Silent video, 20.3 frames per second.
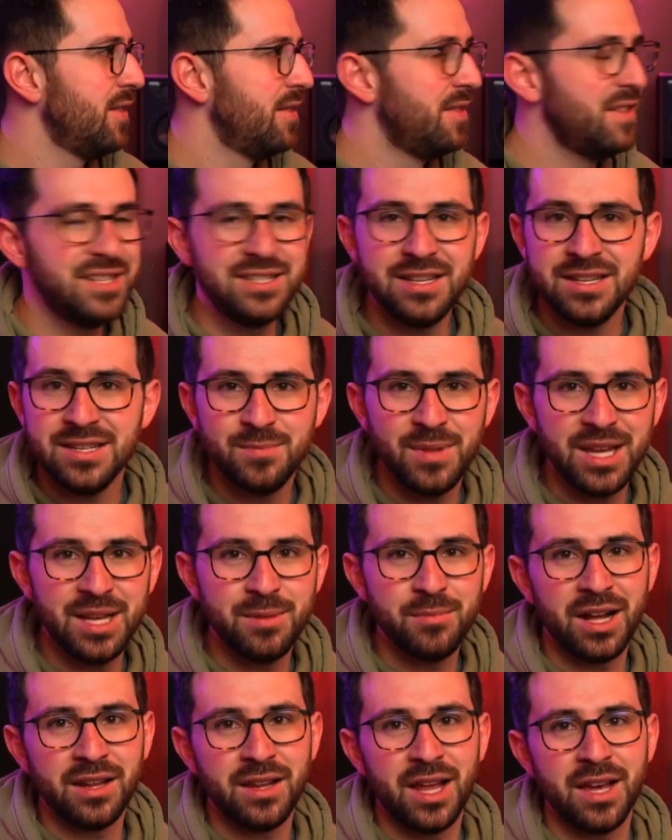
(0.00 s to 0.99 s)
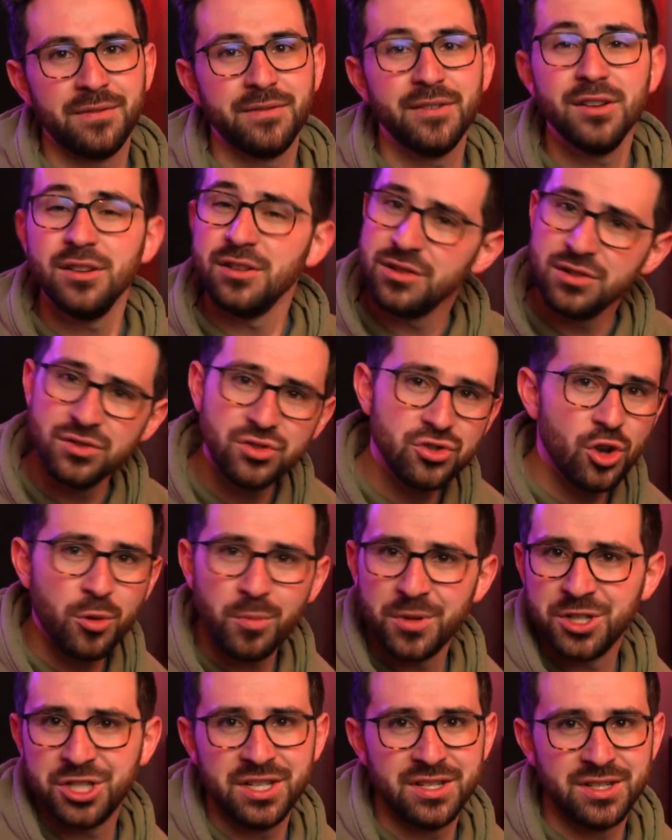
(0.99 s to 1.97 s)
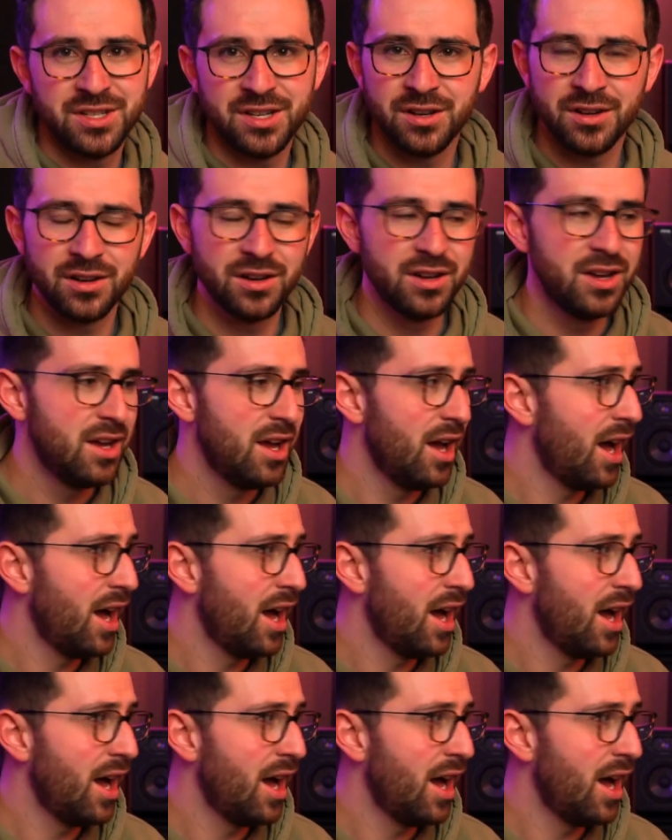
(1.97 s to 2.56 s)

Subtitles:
This has made my life so much easier.